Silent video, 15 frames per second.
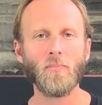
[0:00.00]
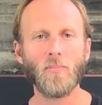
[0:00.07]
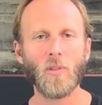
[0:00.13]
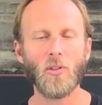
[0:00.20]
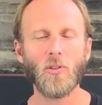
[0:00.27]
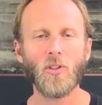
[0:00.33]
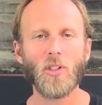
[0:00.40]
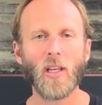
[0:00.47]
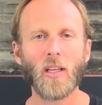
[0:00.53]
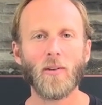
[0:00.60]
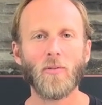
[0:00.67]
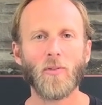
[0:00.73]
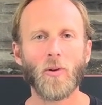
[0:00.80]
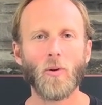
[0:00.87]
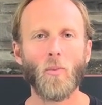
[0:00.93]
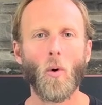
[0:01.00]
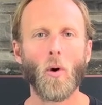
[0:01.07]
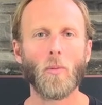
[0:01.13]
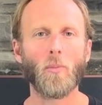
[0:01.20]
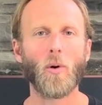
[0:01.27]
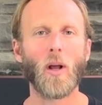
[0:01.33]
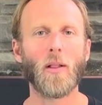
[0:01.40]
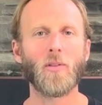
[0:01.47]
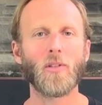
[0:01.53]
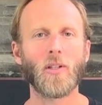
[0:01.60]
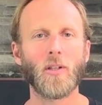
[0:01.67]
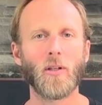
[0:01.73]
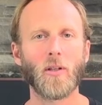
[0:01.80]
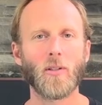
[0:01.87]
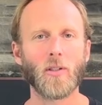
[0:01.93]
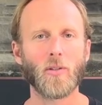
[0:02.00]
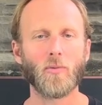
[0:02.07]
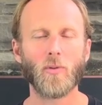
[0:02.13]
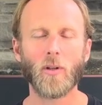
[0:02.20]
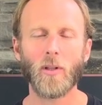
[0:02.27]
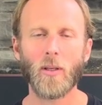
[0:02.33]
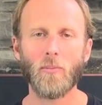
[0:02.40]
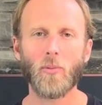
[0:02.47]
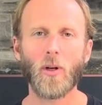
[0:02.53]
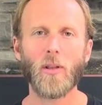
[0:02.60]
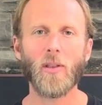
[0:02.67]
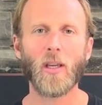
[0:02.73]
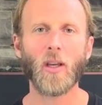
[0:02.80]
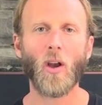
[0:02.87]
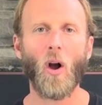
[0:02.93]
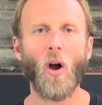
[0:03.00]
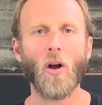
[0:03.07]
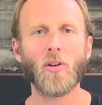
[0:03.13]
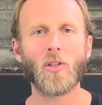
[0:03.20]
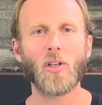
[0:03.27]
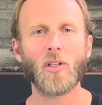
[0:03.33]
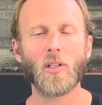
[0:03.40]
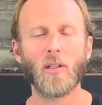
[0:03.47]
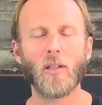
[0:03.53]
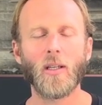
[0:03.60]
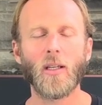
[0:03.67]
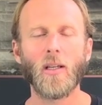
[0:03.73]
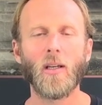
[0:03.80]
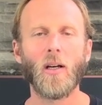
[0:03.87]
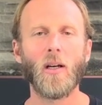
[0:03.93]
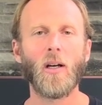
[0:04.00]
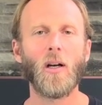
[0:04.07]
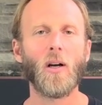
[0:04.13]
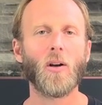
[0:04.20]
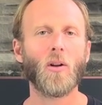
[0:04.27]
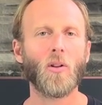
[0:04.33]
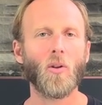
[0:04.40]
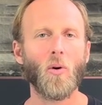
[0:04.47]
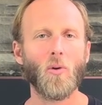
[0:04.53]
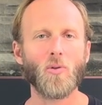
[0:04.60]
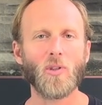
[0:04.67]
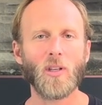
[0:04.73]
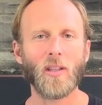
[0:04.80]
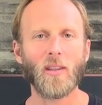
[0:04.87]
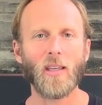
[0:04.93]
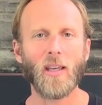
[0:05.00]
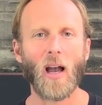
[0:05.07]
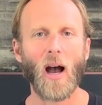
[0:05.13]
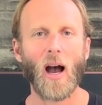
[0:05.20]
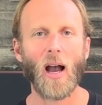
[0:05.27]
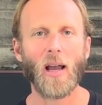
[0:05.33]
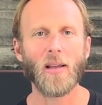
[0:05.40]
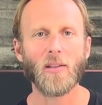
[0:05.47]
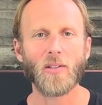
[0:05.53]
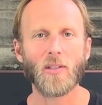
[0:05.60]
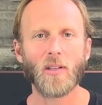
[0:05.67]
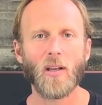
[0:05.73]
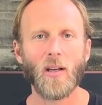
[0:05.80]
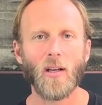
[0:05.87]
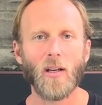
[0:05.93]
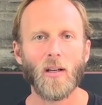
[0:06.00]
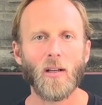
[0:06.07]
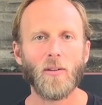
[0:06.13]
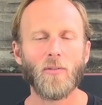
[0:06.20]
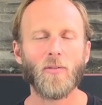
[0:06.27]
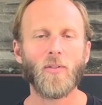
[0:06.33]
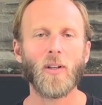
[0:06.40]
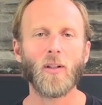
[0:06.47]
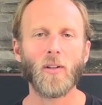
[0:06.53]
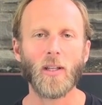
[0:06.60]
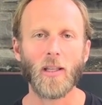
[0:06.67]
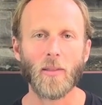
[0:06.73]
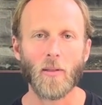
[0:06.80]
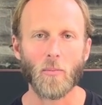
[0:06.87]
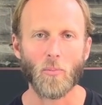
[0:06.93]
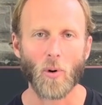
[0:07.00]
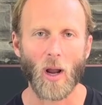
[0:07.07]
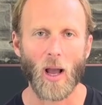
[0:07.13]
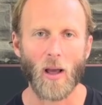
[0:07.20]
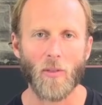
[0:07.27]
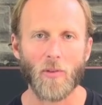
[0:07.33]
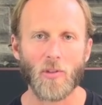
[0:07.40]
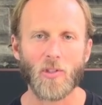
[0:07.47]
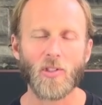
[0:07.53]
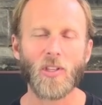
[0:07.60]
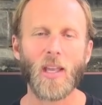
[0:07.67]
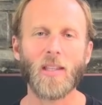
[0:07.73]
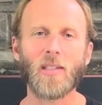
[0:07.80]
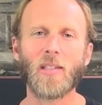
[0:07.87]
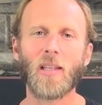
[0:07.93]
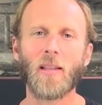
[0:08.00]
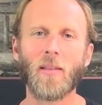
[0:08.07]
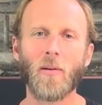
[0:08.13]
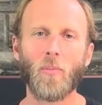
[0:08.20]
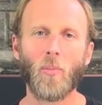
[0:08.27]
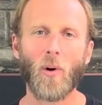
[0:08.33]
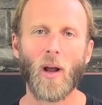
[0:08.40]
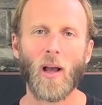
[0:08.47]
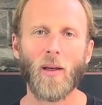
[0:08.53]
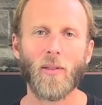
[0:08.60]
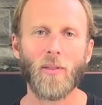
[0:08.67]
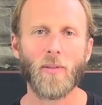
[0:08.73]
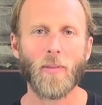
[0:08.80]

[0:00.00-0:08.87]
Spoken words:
And just take a few more breaths here, just really breathing consciously, closing the eyes, feeling the breath, sensing the breath.